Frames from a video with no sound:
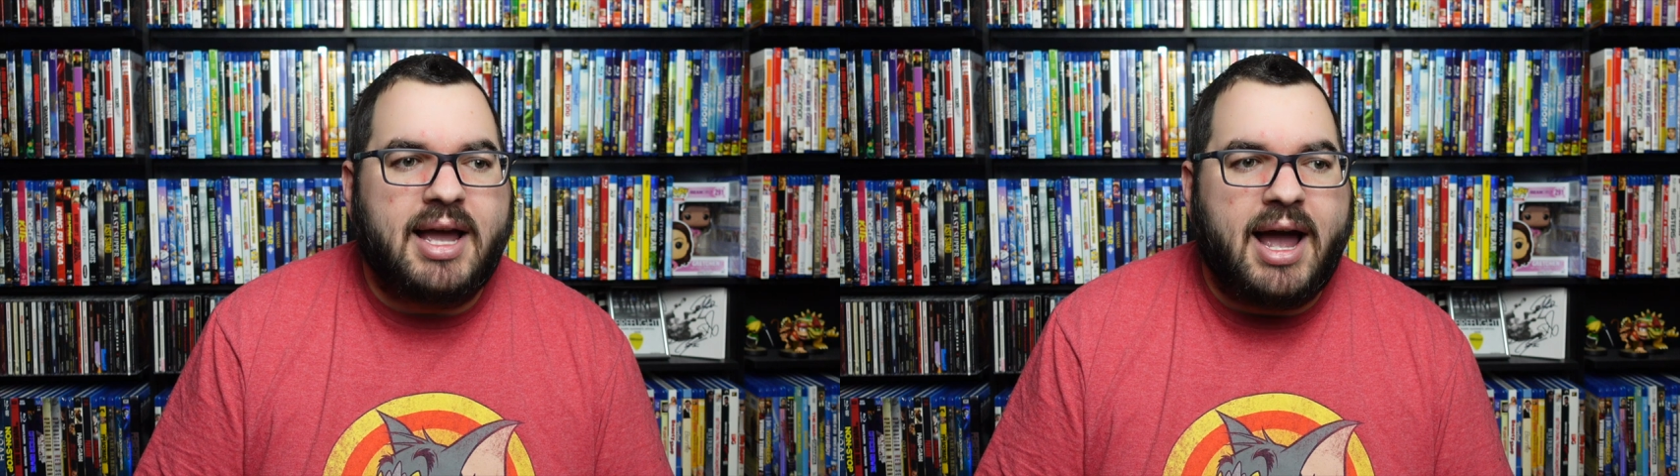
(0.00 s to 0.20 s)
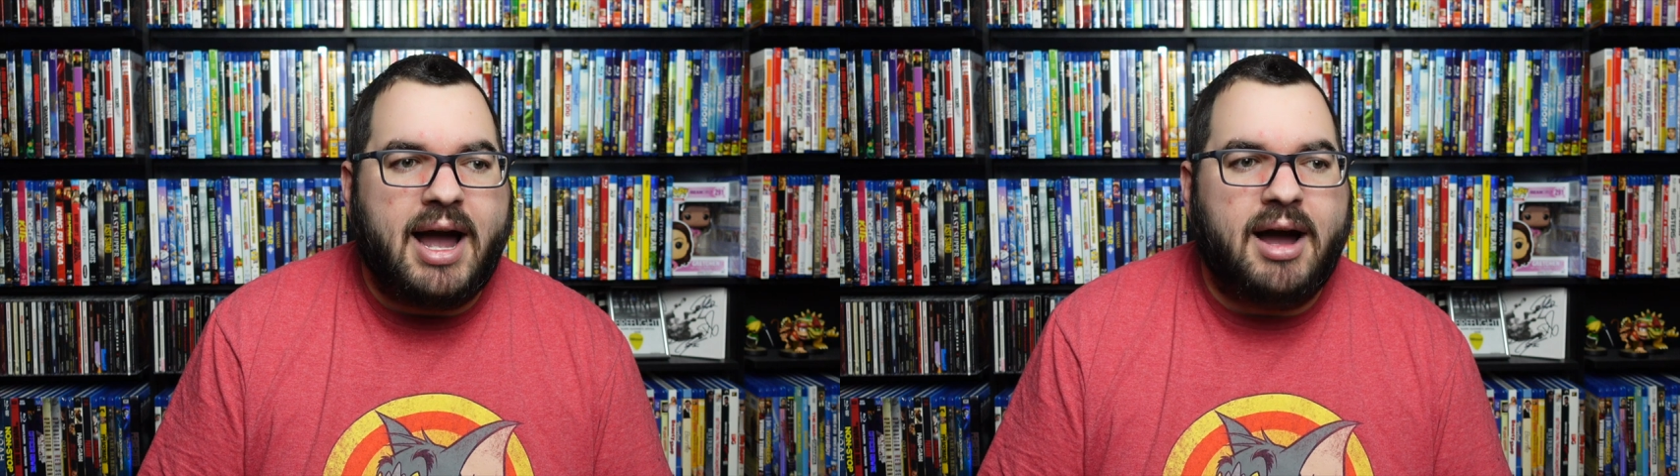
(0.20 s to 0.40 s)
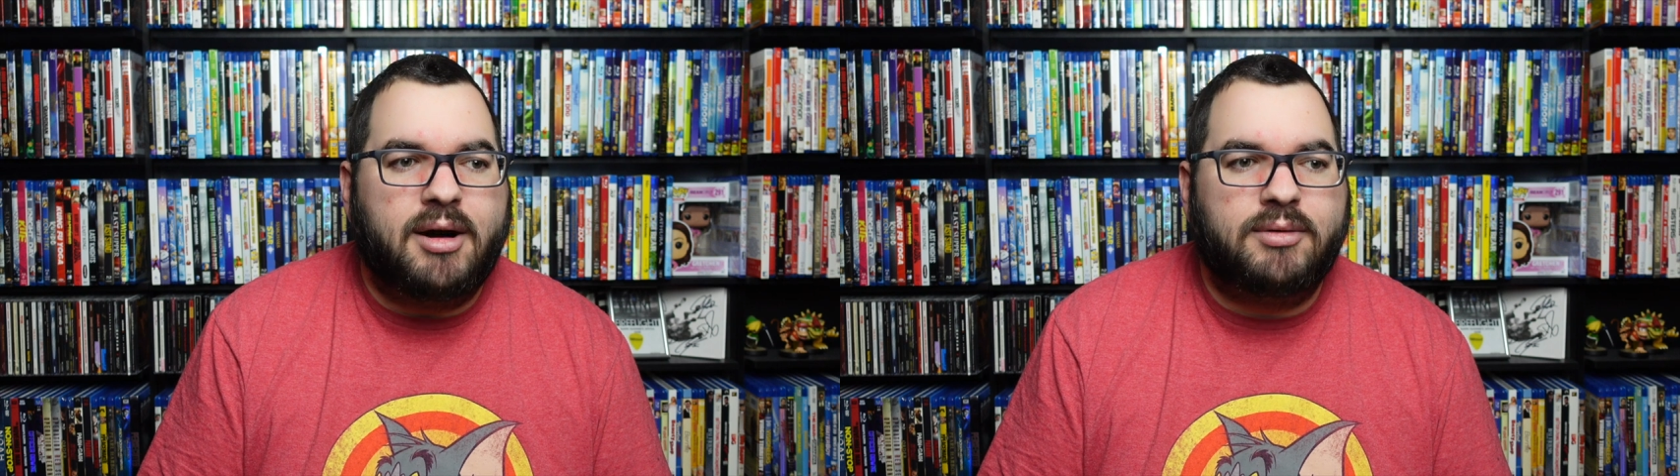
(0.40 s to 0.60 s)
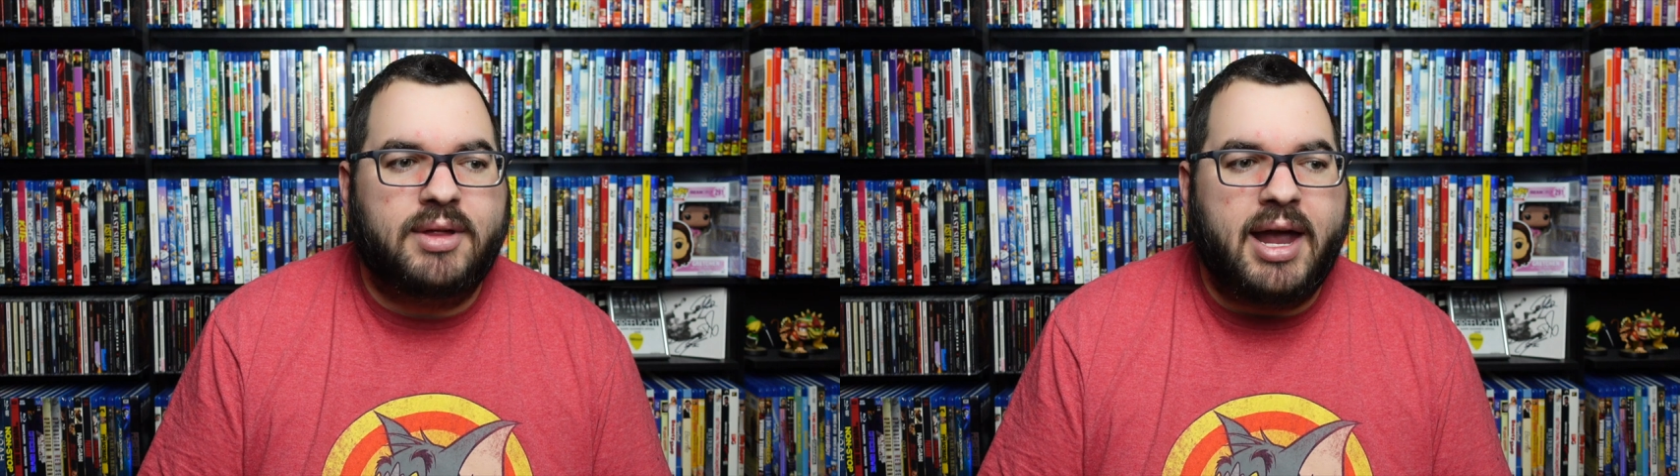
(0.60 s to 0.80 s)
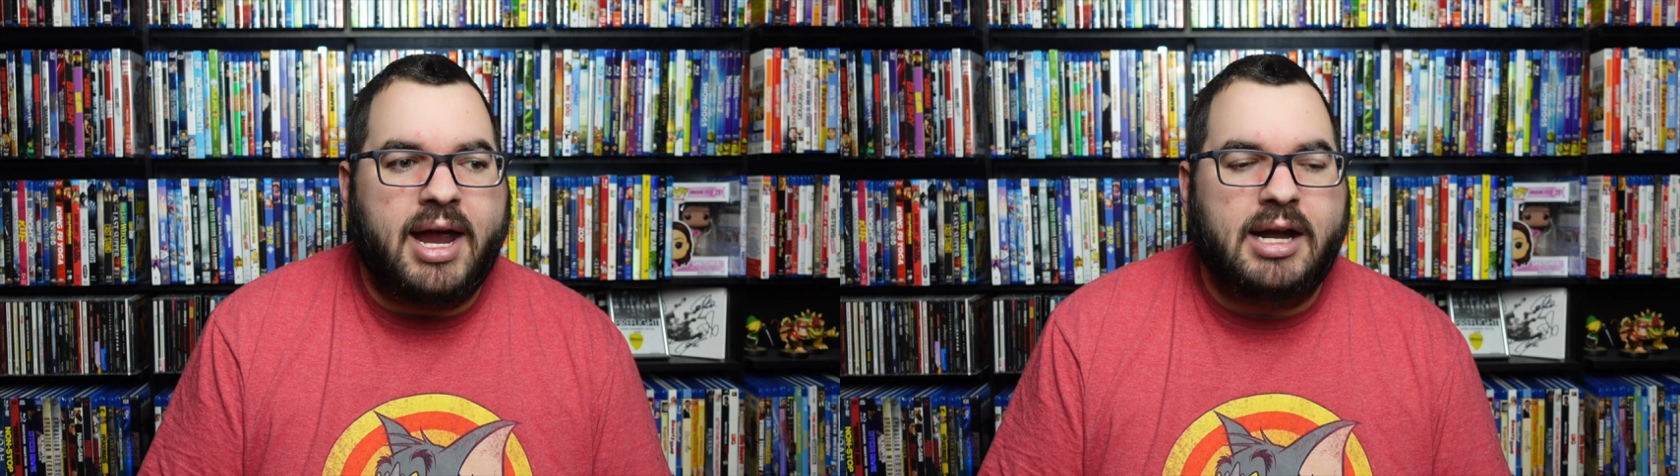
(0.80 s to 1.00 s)
how
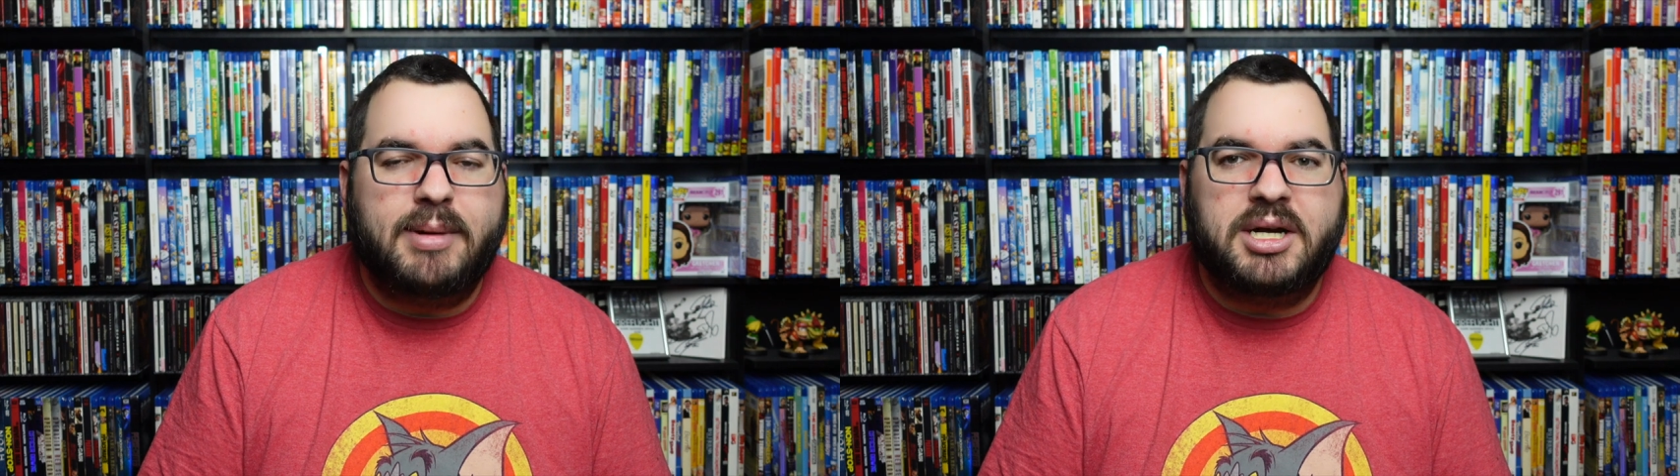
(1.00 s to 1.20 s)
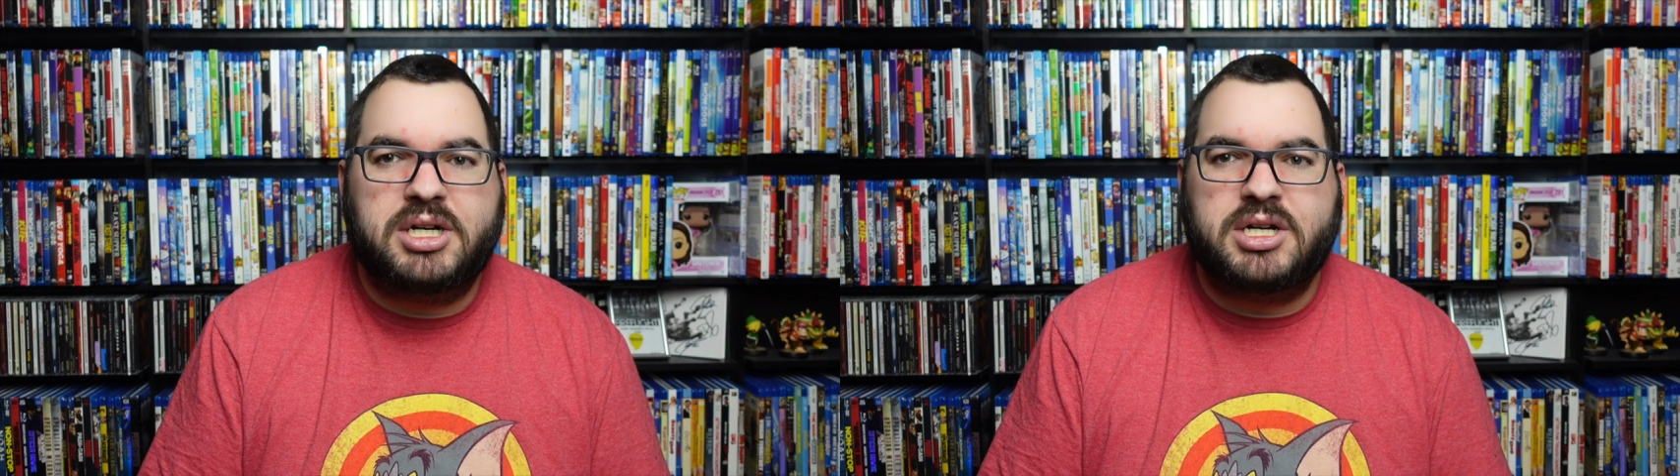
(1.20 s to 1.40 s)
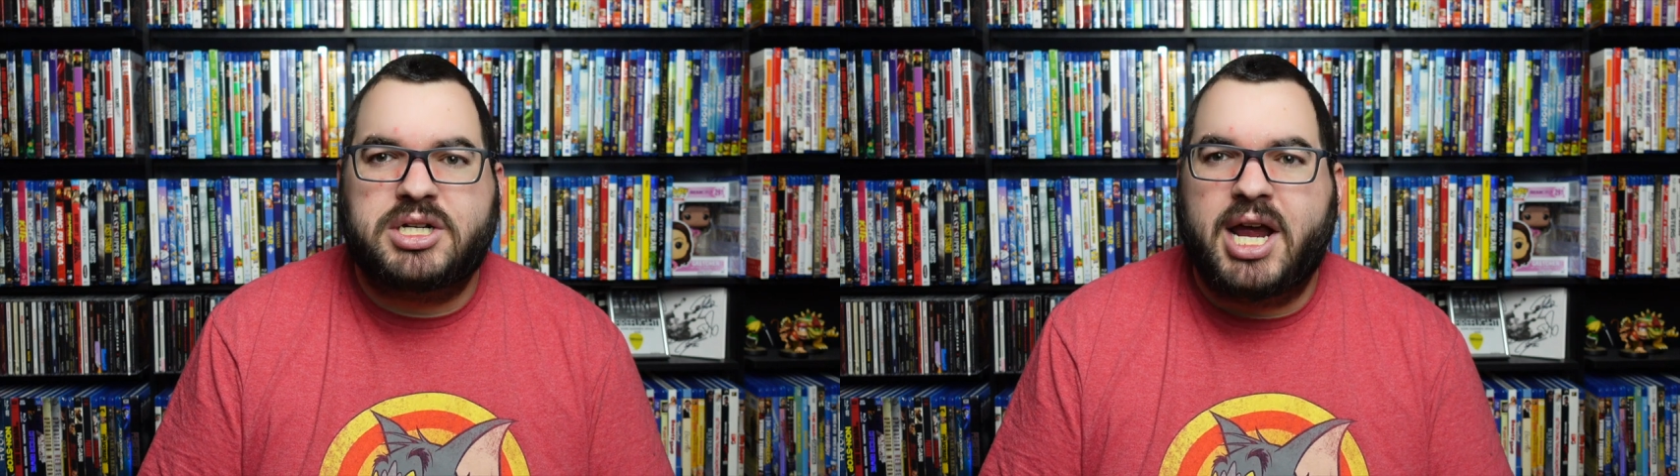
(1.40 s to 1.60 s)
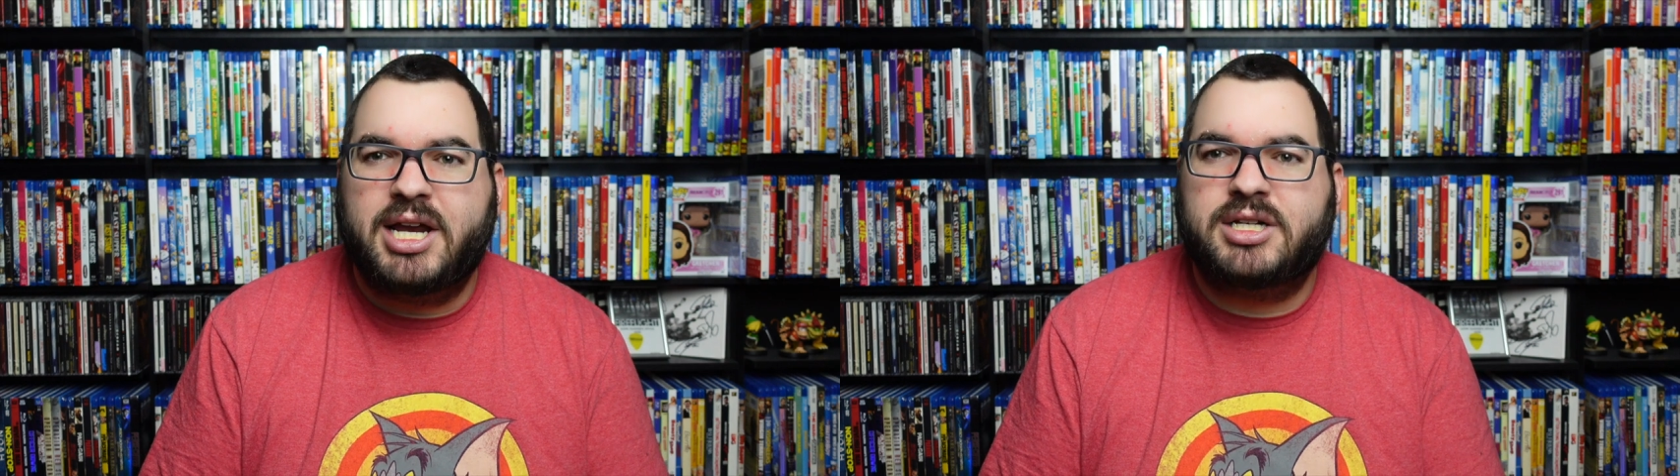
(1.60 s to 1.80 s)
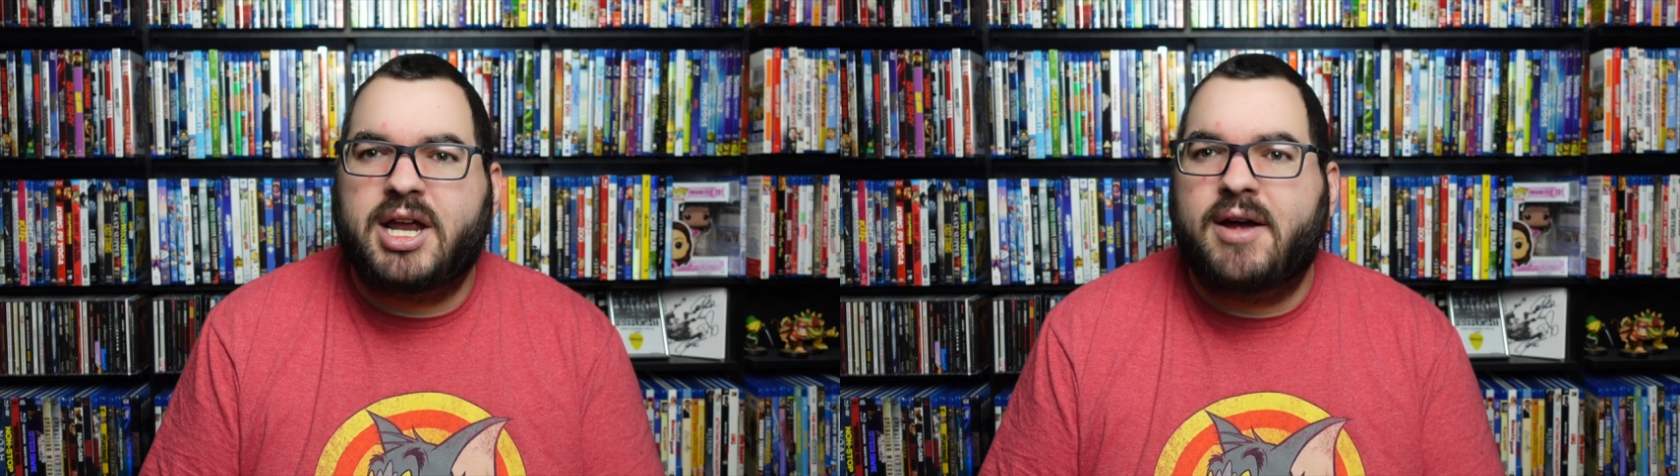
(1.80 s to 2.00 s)
the animation changed